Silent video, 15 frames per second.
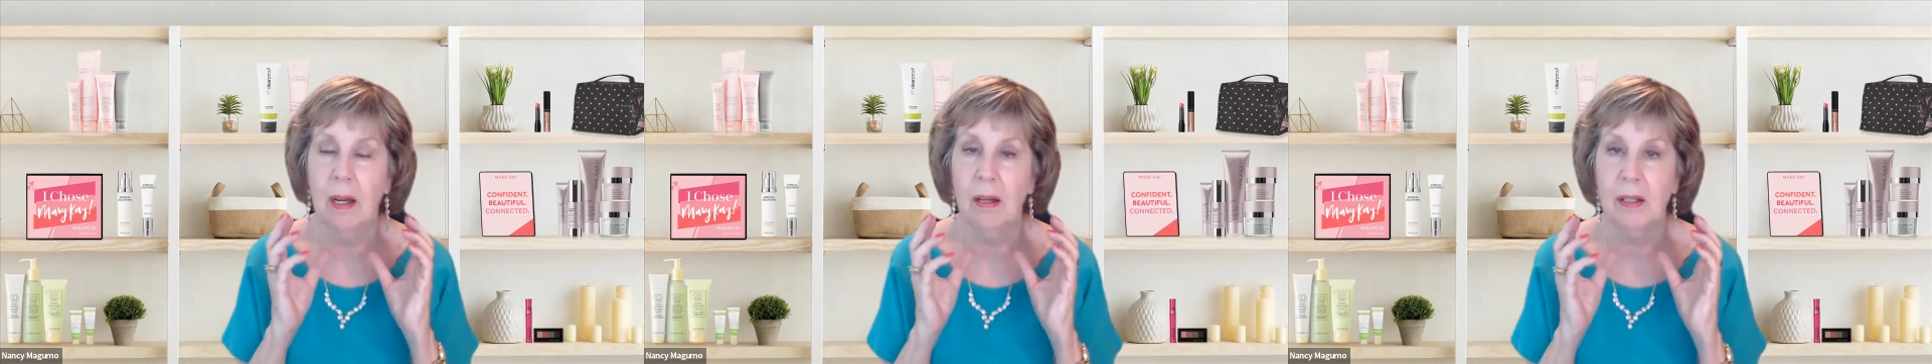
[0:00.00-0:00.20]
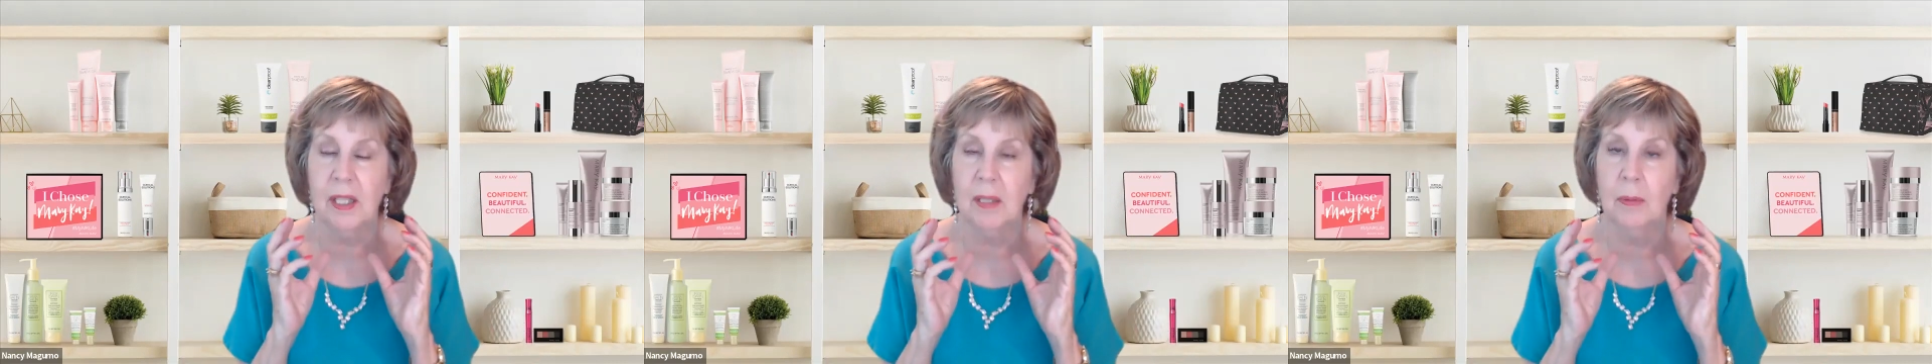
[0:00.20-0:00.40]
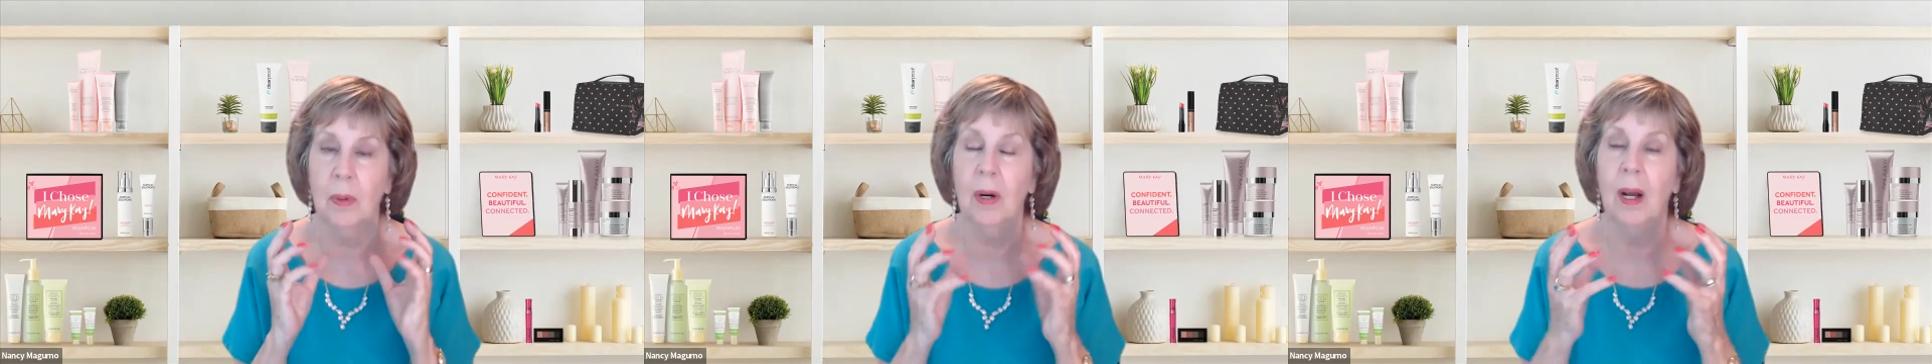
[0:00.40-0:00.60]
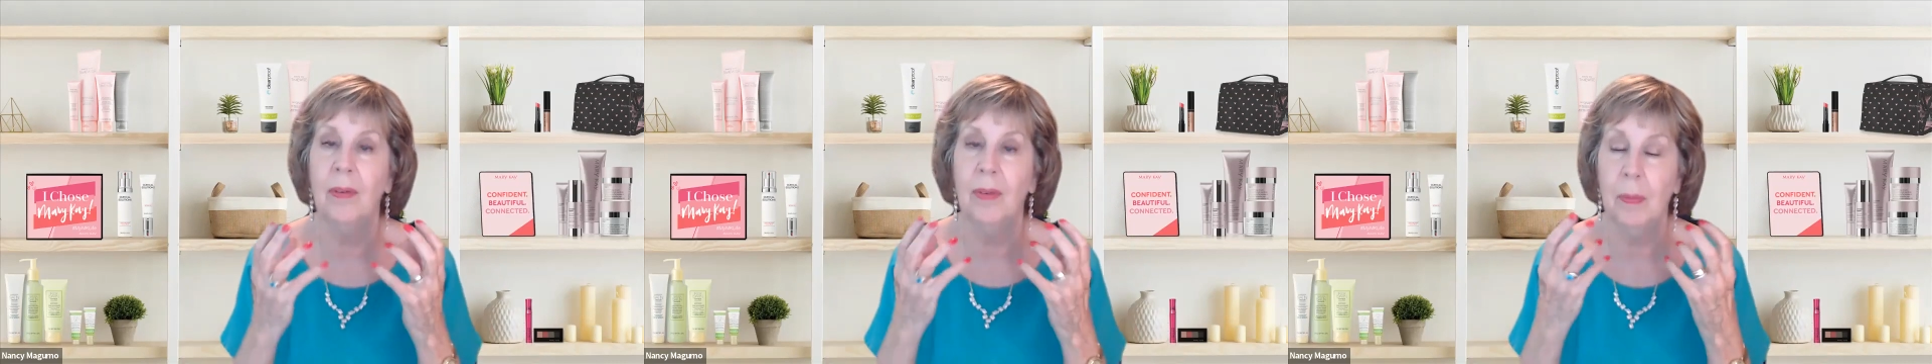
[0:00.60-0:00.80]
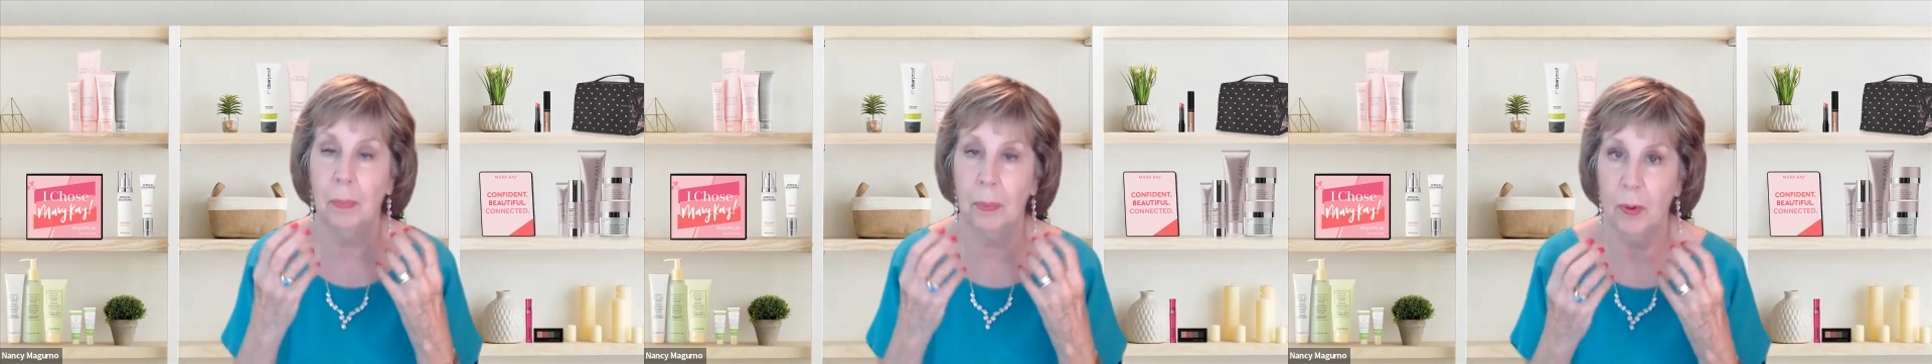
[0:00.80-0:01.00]
customer of
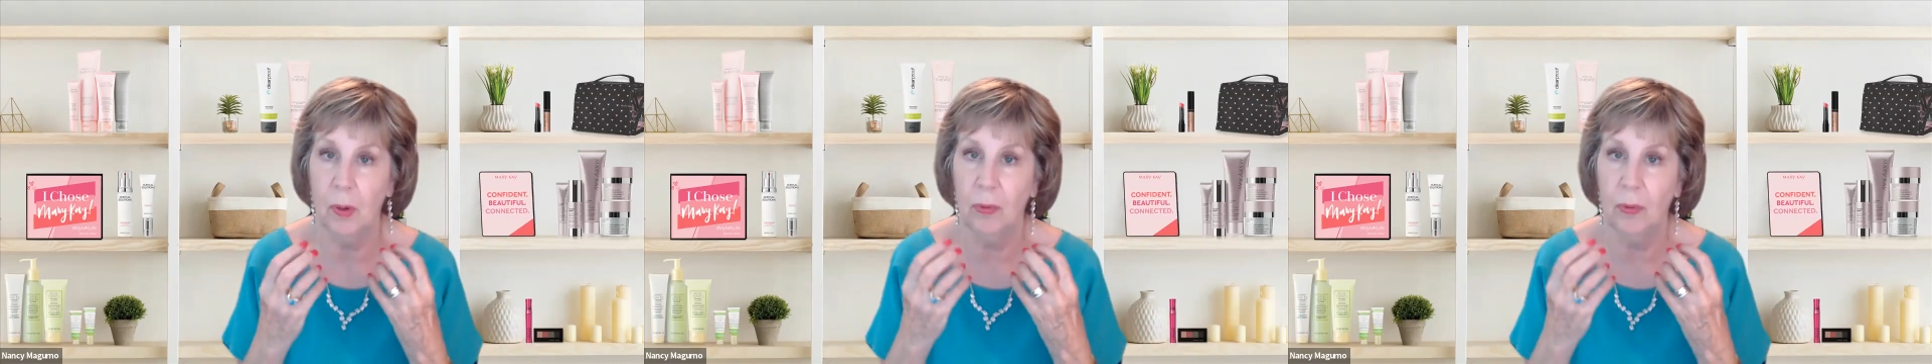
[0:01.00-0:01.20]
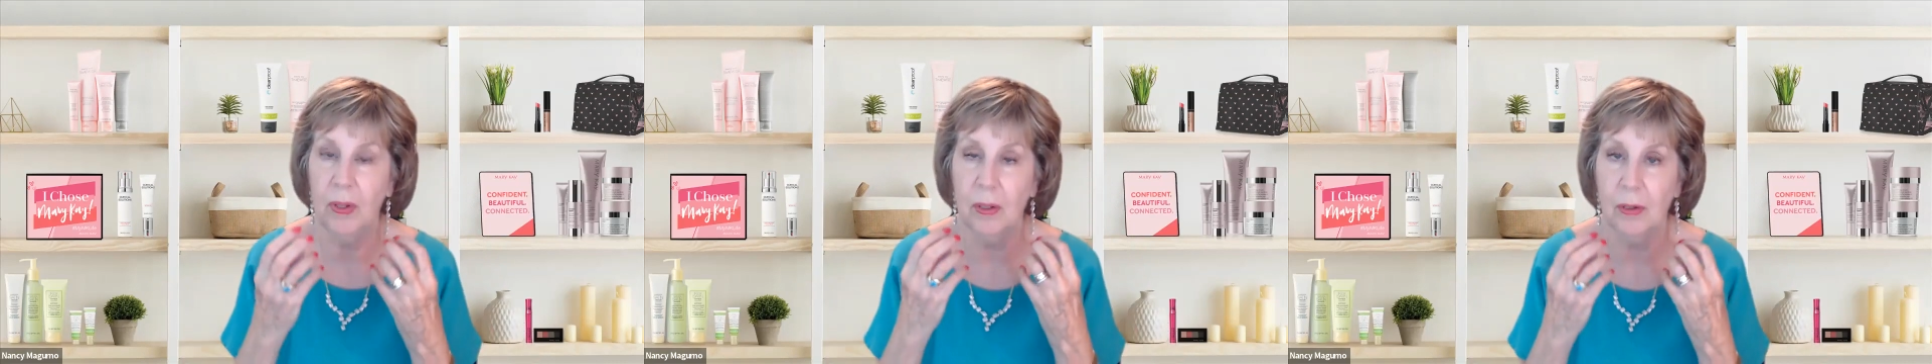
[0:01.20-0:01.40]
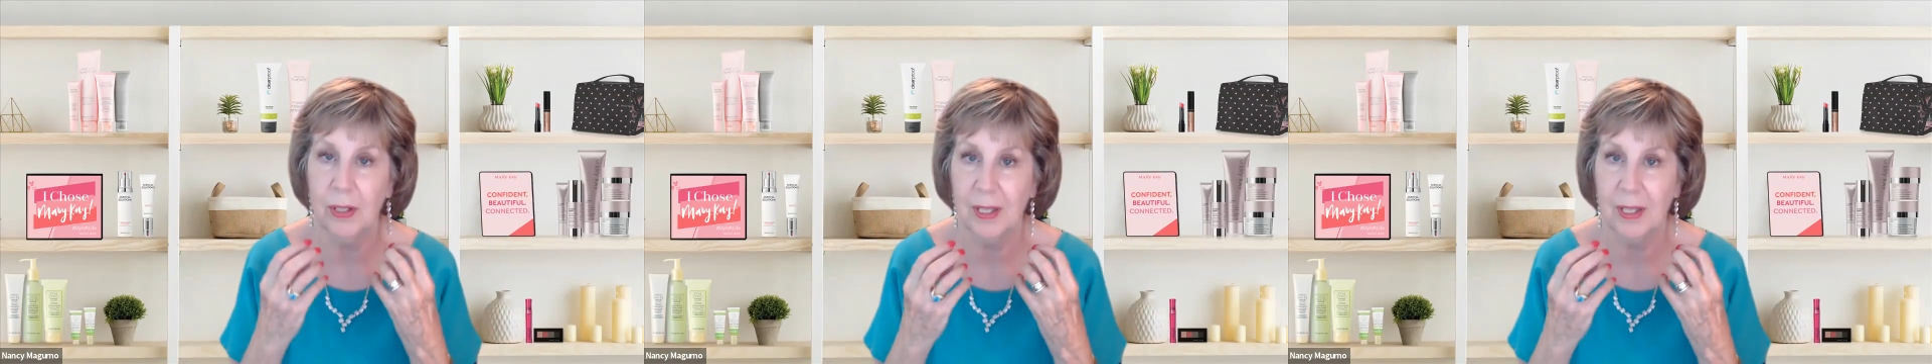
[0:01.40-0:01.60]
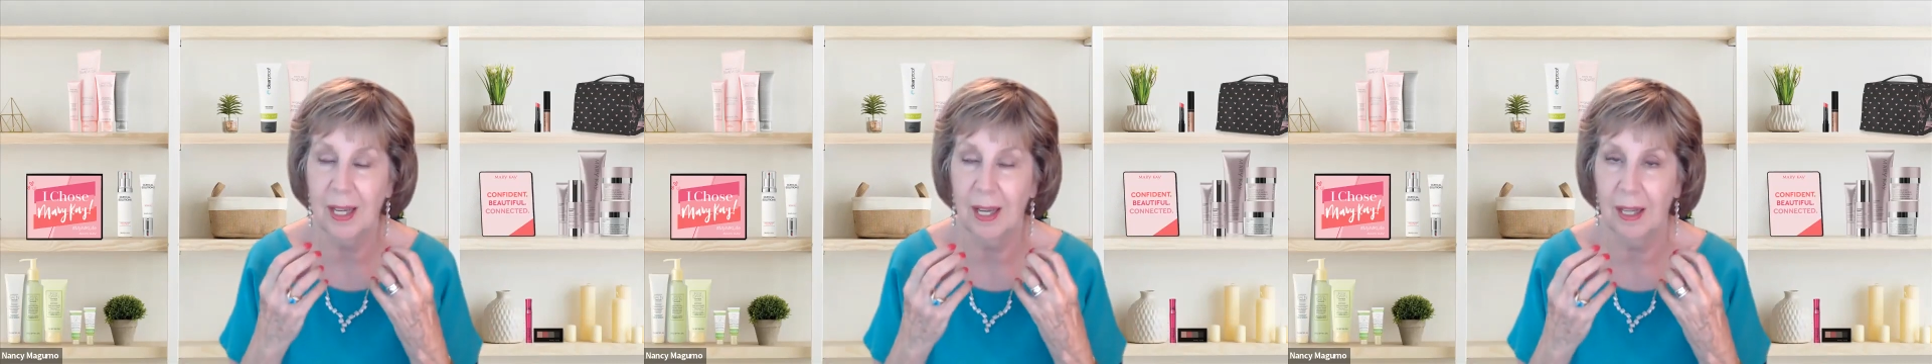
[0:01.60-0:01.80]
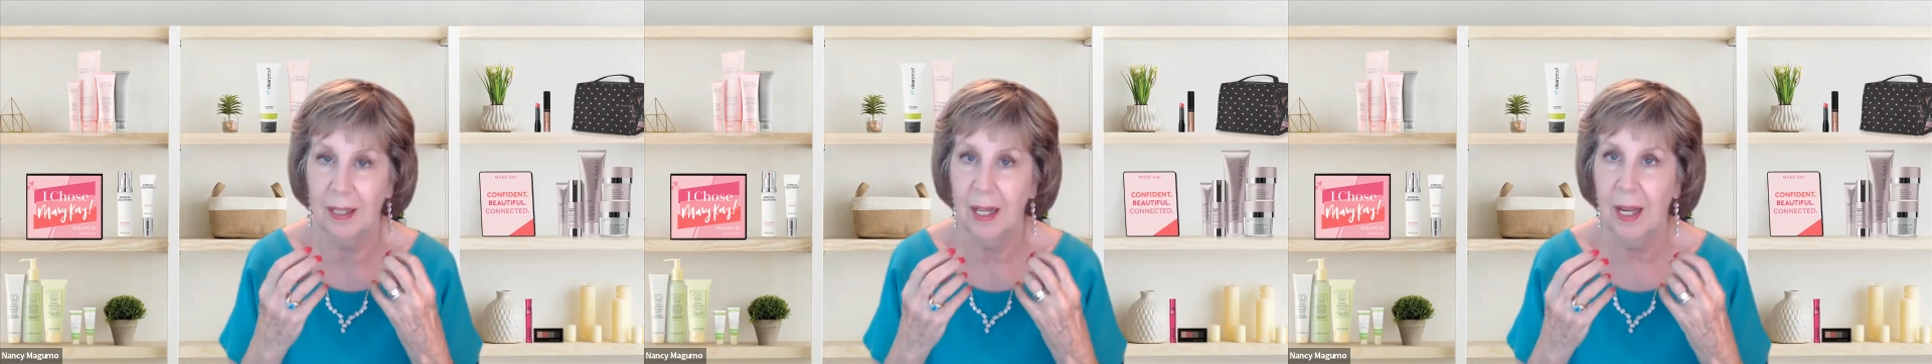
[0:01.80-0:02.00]
improving their
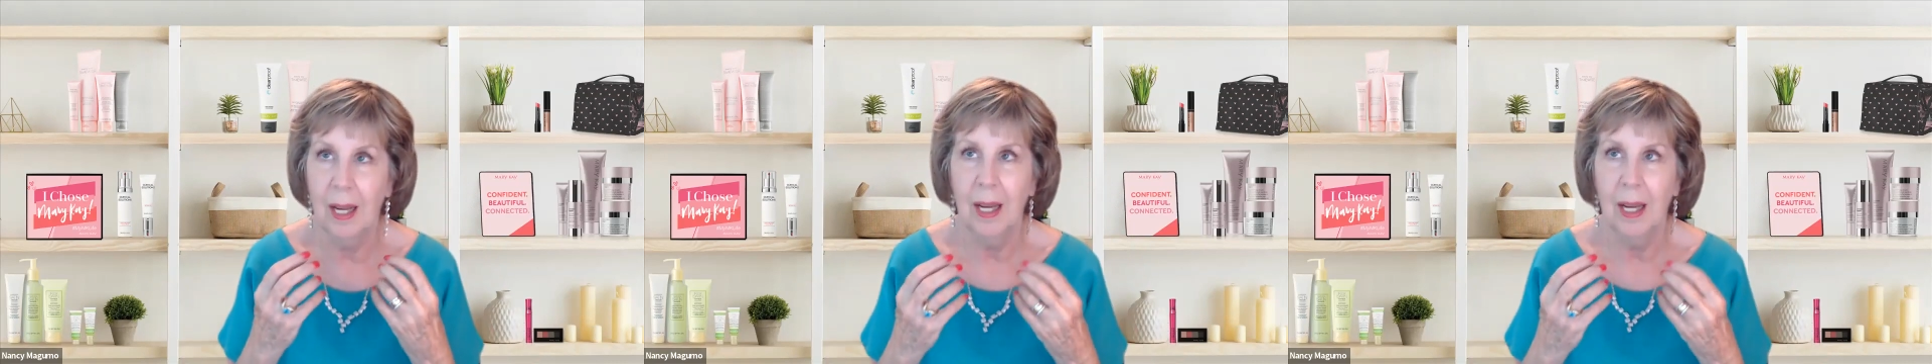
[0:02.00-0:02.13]
skin.